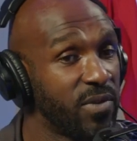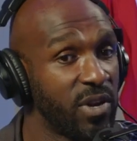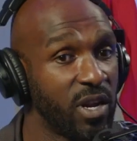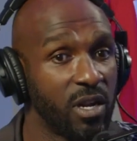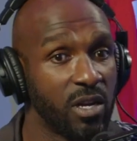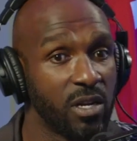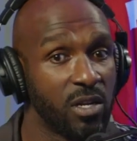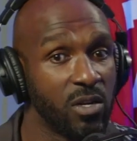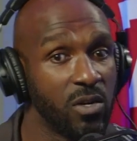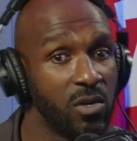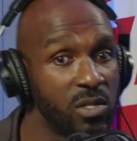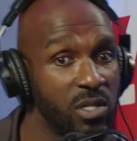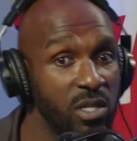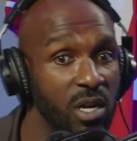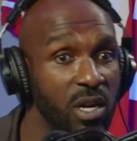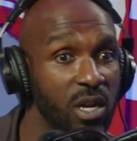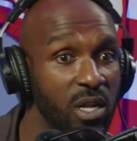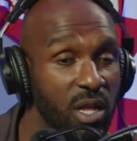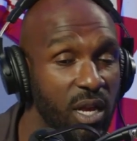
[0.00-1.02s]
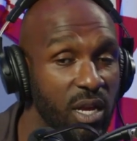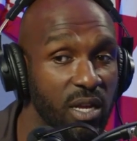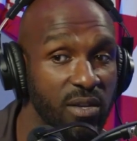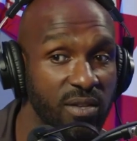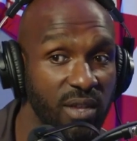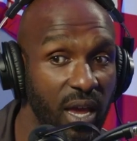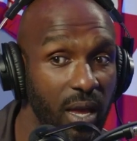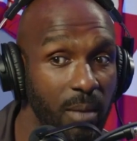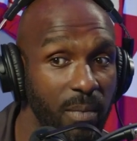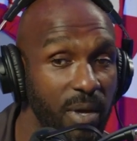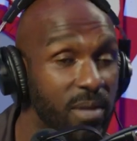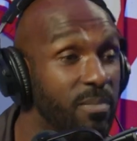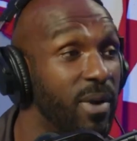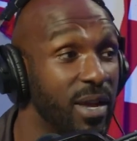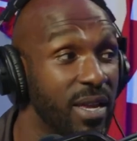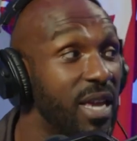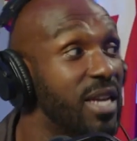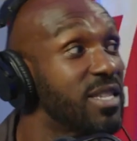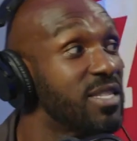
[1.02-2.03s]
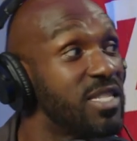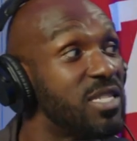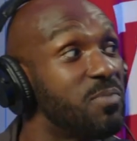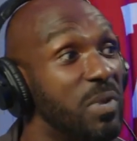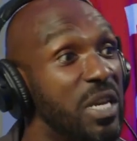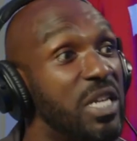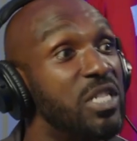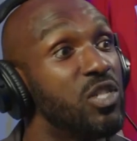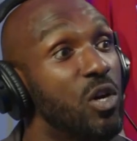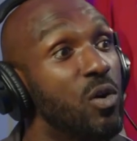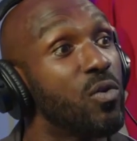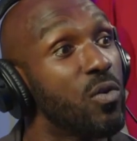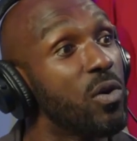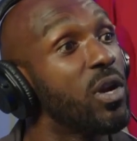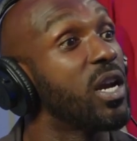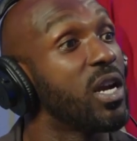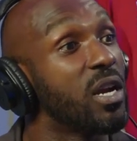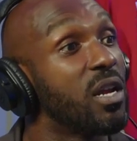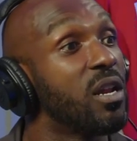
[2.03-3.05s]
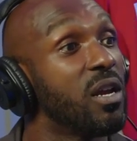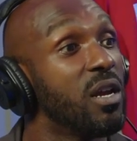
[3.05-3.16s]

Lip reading: And there are dudes in there. They're like, "Is that him?" I'm like, "Yes, it's me, Joe Green." Yeah.